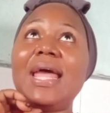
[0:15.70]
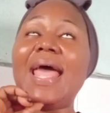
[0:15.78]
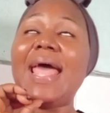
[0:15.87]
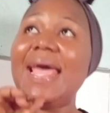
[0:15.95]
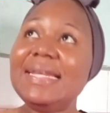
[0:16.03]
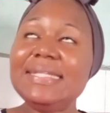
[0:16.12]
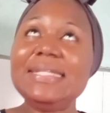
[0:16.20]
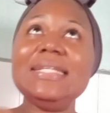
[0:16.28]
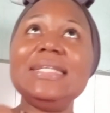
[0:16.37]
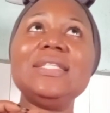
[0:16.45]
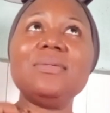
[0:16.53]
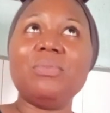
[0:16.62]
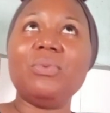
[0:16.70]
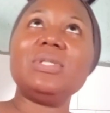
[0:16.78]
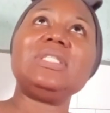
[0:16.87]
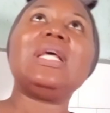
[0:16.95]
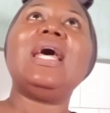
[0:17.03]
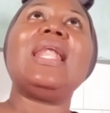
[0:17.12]
early in the
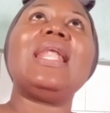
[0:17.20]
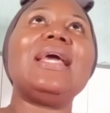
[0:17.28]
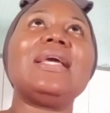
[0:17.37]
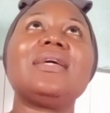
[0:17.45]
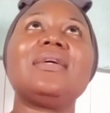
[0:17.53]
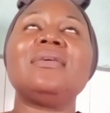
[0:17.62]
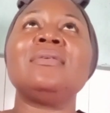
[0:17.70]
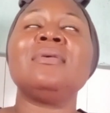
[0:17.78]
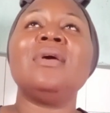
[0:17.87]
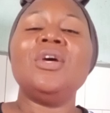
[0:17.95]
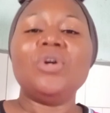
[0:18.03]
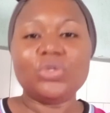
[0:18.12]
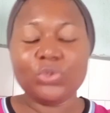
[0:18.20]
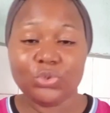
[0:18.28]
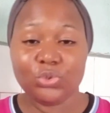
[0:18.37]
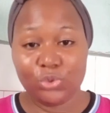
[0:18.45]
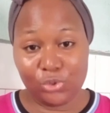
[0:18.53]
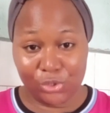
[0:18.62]
morning like although
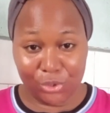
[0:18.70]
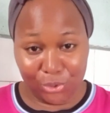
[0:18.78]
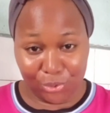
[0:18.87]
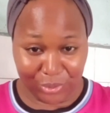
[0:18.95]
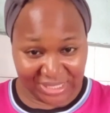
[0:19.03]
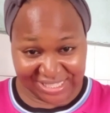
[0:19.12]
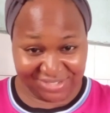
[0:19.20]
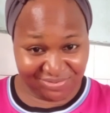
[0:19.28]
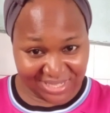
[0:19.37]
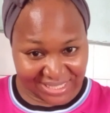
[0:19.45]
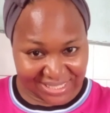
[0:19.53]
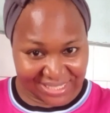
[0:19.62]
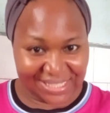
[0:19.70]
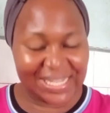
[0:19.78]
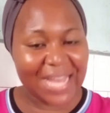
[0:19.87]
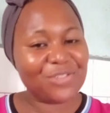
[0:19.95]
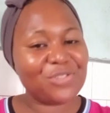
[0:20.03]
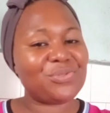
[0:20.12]
due to security reasons
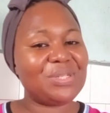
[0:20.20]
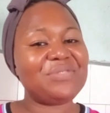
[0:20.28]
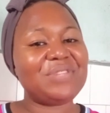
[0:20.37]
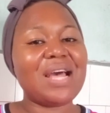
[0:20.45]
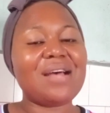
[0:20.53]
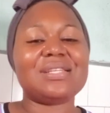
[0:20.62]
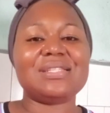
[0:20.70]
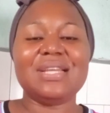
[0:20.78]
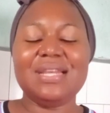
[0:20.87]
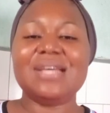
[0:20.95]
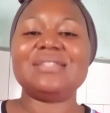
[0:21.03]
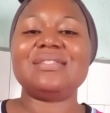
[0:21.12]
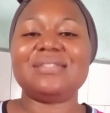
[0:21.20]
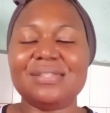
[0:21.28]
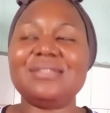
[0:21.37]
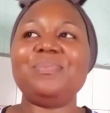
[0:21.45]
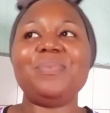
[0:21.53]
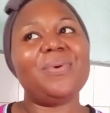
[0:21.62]
i used to leave the house as early as
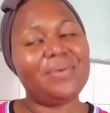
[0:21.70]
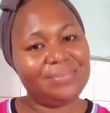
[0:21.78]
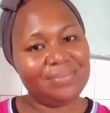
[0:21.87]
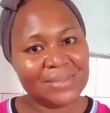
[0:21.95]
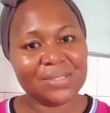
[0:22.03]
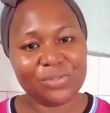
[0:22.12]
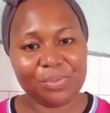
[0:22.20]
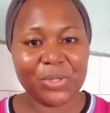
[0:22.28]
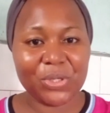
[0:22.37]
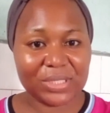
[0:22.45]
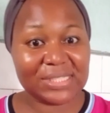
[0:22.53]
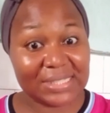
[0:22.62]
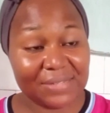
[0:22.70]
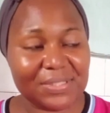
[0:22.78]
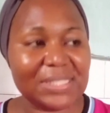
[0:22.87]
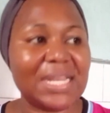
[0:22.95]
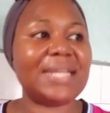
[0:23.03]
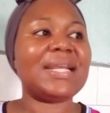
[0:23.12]
six but to be on the safe
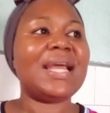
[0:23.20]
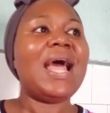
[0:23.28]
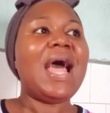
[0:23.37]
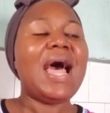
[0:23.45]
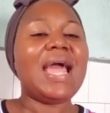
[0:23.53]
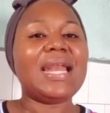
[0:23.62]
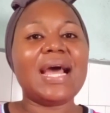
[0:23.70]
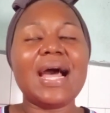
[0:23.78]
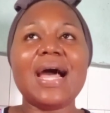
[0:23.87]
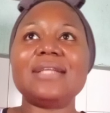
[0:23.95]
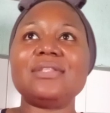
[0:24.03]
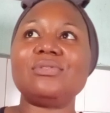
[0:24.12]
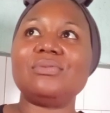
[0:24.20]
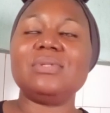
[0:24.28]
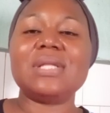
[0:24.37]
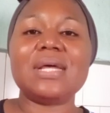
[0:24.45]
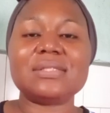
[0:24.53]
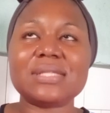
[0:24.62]
side i now had to
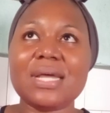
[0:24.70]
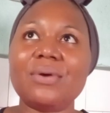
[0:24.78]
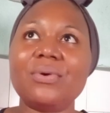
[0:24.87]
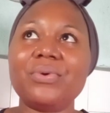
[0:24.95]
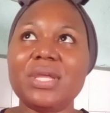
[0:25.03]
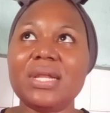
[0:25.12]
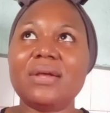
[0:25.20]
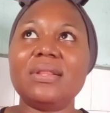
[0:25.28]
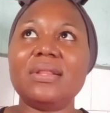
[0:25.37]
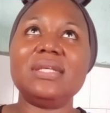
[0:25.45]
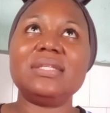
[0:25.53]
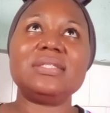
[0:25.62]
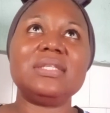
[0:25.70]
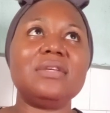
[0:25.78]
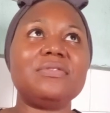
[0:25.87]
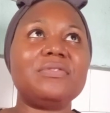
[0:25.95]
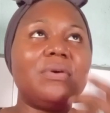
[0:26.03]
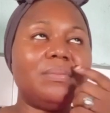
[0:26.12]
now start going out let's say
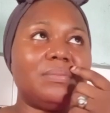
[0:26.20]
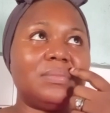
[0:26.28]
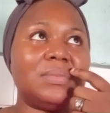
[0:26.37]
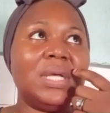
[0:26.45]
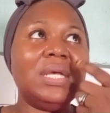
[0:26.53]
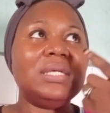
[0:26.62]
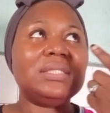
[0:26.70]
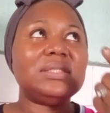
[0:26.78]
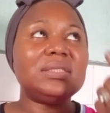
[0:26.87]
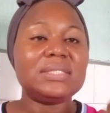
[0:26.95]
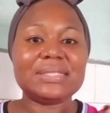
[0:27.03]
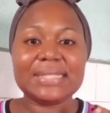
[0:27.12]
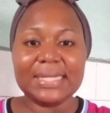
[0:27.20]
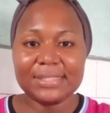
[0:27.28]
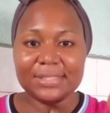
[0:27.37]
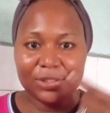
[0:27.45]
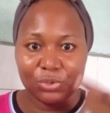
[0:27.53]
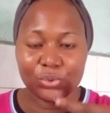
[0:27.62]
from six
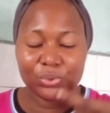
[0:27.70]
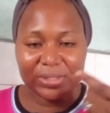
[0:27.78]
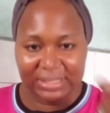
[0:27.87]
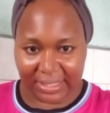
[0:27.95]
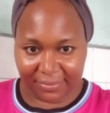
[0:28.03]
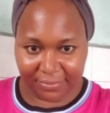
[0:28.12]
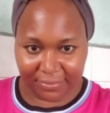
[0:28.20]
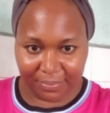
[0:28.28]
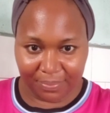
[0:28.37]
thirty to 7